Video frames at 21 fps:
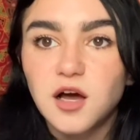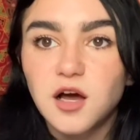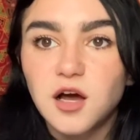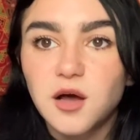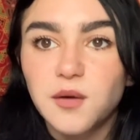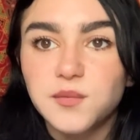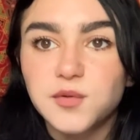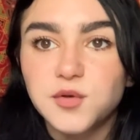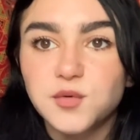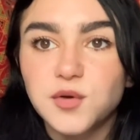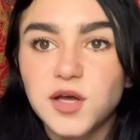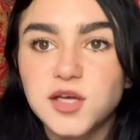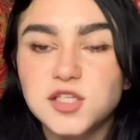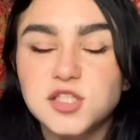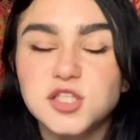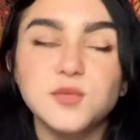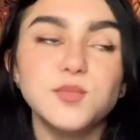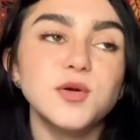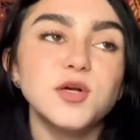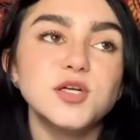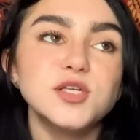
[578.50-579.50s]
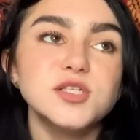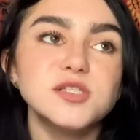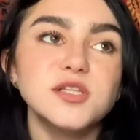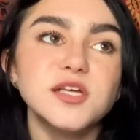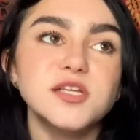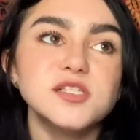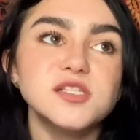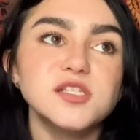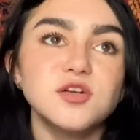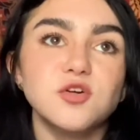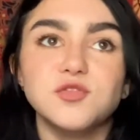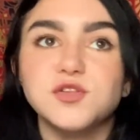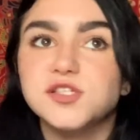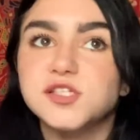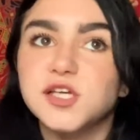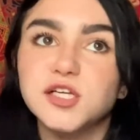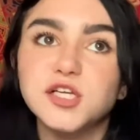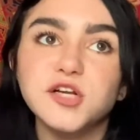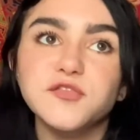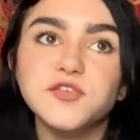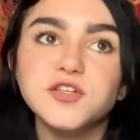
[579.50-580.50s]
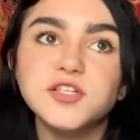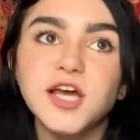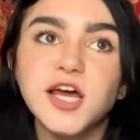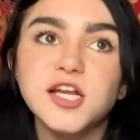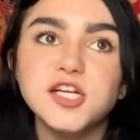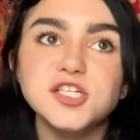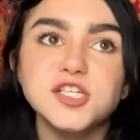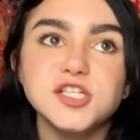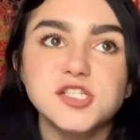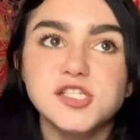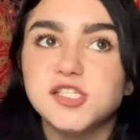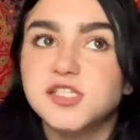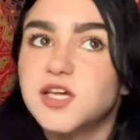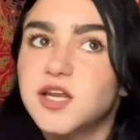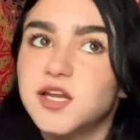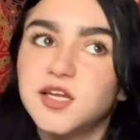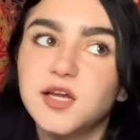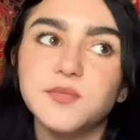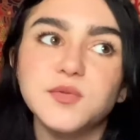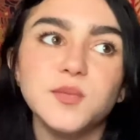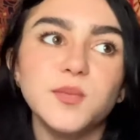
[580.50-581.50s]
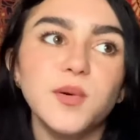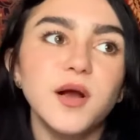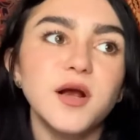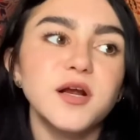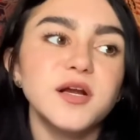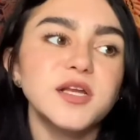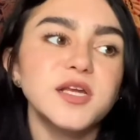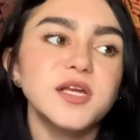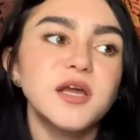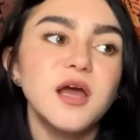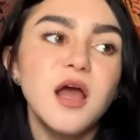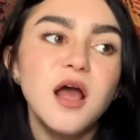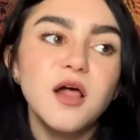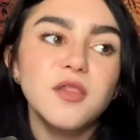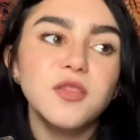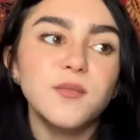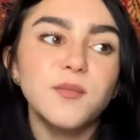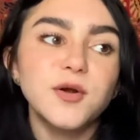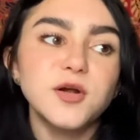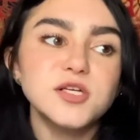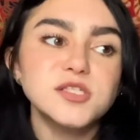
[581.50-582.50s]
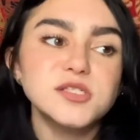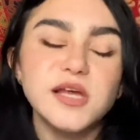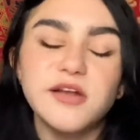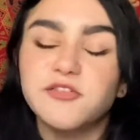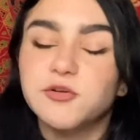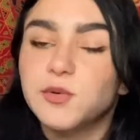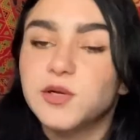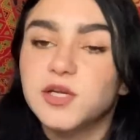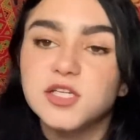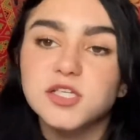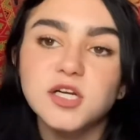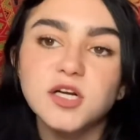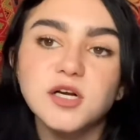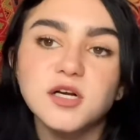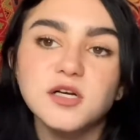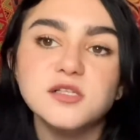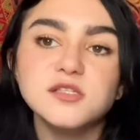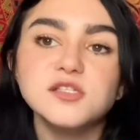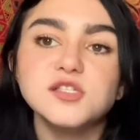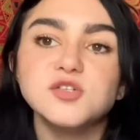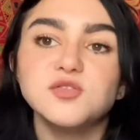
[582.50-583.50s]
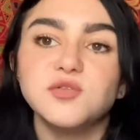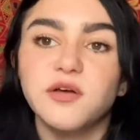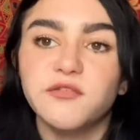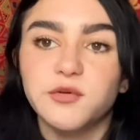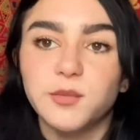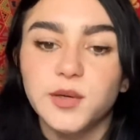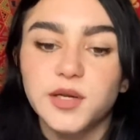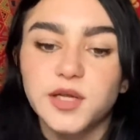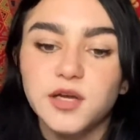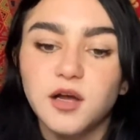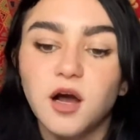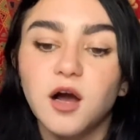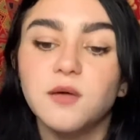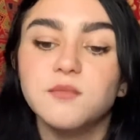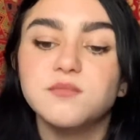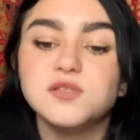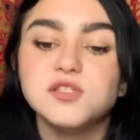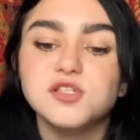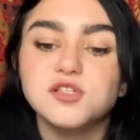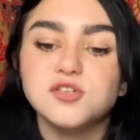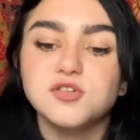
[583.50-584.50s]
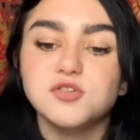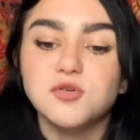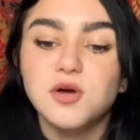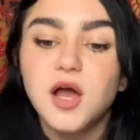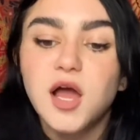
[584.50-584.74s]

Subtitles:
You guys are the person that is there with the center of attention, setting up the party, the person that everybody turns to, that everybody comes to.